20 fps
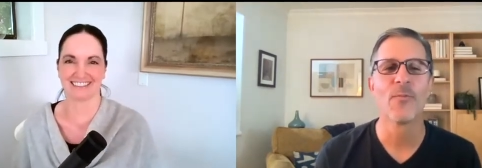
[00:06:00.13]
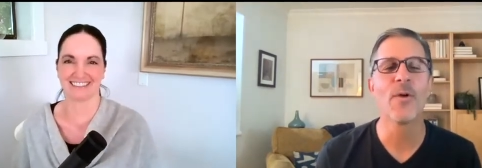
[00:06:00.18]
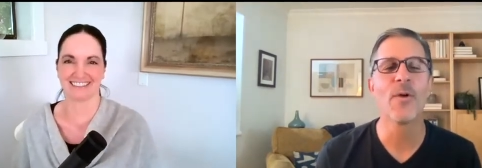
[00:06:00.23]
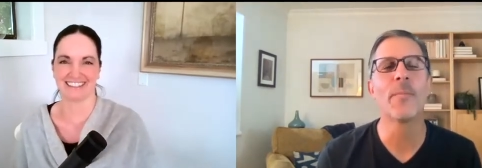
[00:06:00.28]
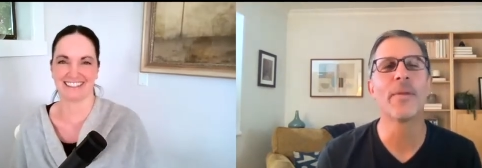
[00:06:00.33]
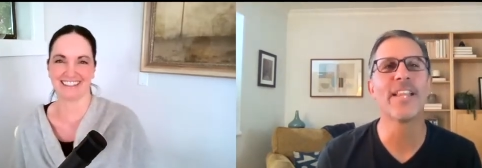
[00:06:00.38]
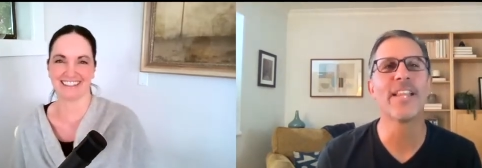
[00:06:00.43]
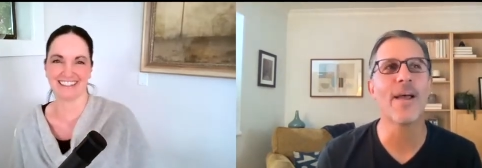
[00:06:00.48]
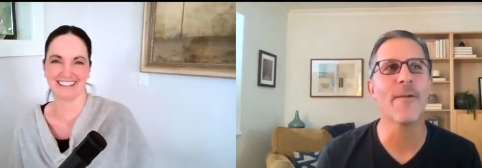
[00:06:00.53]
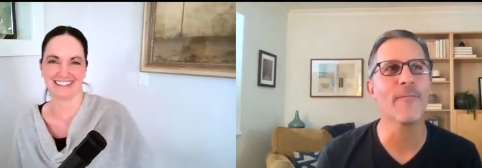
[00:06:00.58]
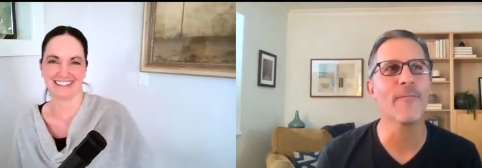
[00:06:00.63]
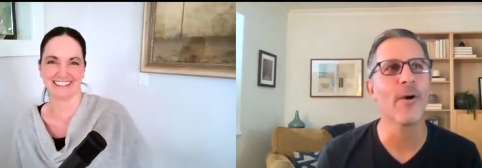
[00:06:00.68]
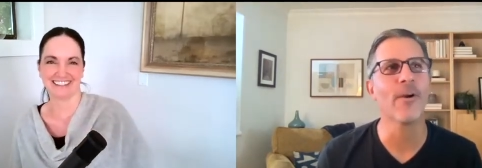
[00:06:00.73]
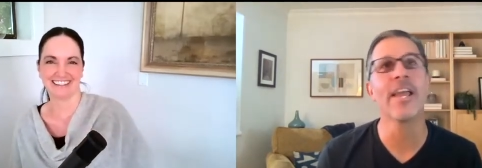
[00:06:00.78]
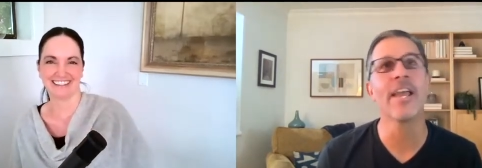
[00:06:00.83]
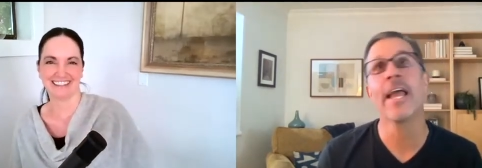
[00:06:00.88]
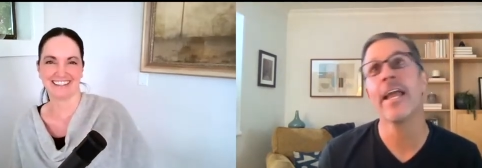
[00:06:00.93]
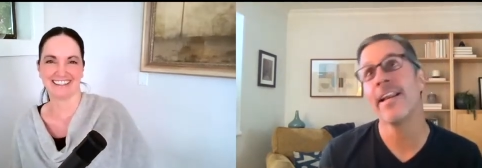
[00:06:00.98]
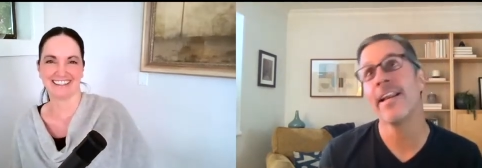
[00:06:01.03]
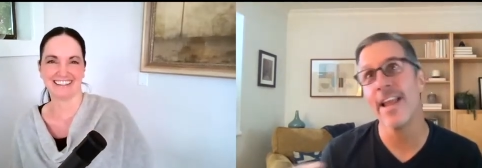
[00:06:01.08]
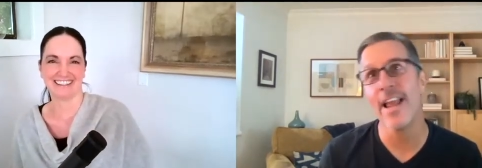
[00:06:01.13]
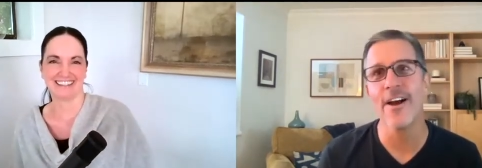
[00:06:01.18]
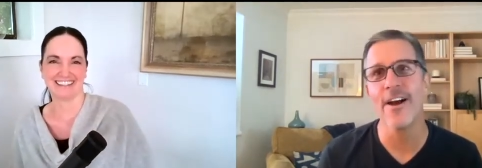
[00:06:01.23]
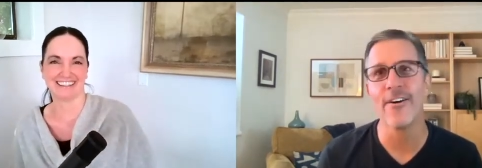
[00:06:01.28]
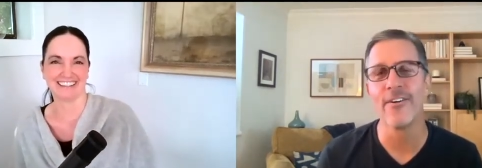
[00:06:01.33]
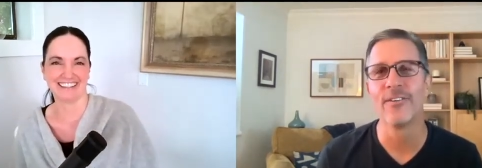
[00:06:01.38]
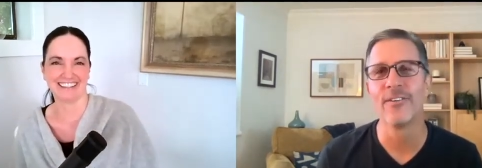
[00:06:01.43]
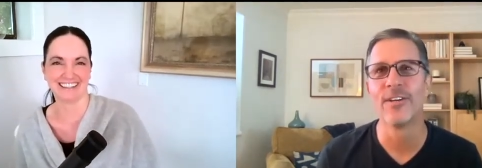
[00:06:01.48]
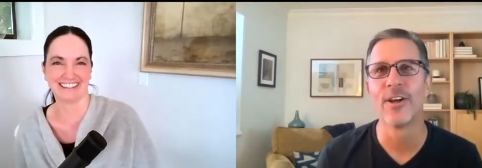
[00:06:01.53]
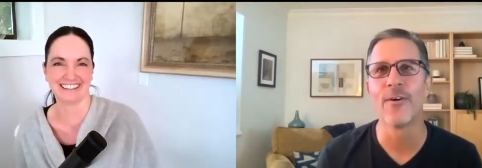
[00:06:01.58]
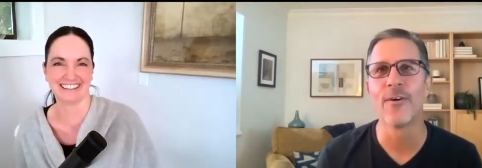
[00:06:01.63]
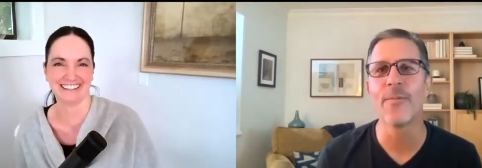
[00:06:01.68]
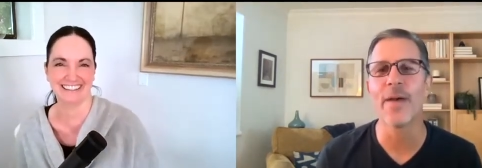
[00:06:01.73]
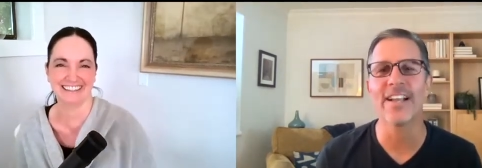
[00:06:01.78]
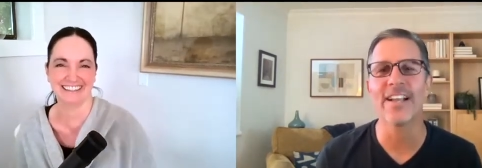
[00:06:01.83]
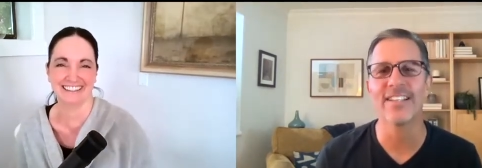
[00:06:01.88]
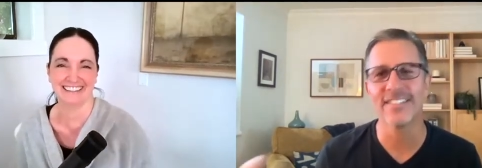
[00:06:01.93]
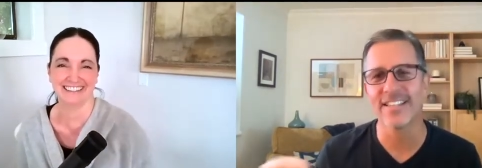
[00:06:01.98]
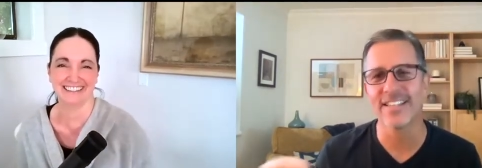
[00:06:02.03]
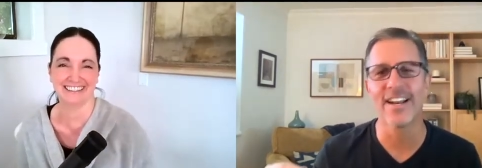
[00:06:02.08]
Speaker 1: well, but that okay, now go
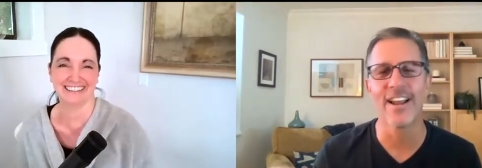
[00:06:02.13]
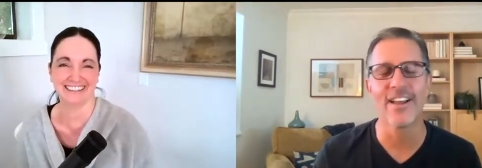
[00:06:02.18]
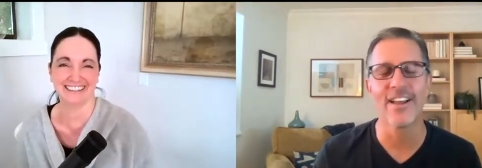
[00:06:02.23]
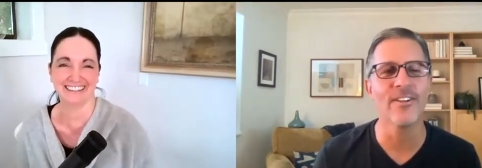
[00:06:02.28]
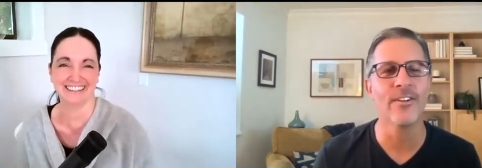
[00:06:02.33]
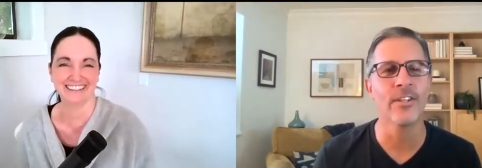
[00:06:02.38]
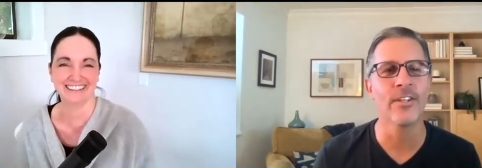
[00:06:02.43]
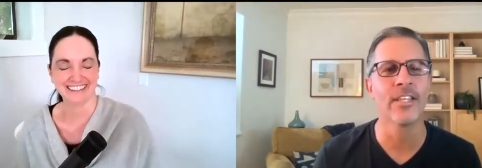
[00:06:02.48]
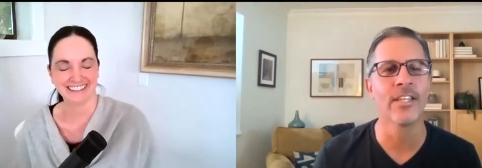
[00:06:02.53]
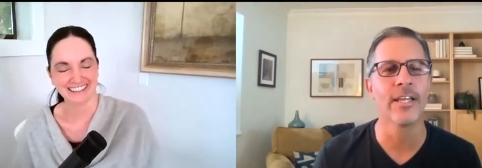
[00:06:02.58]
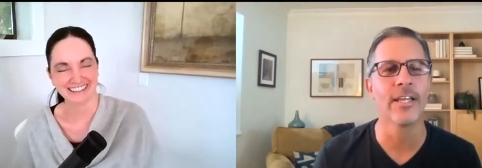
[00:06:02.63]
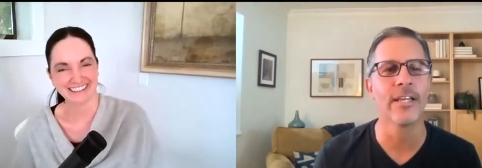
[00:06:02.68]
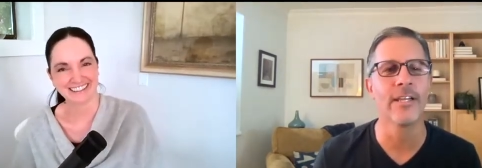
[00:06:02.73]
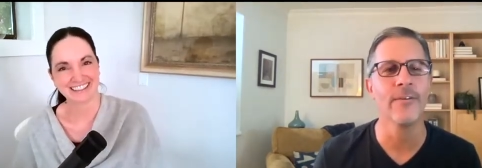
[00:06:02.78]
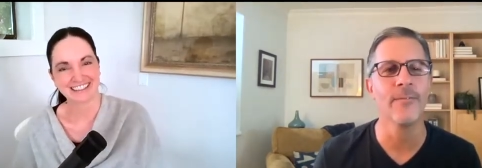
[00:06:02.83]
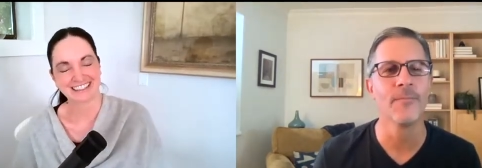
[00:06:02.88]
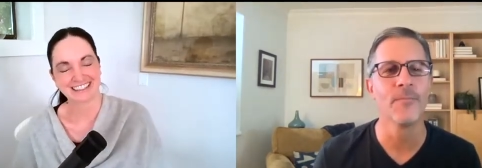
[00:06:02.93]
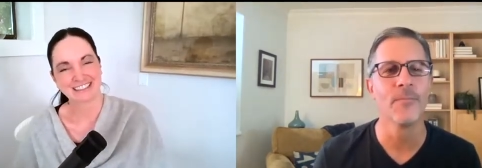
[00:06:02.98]
back to that other thing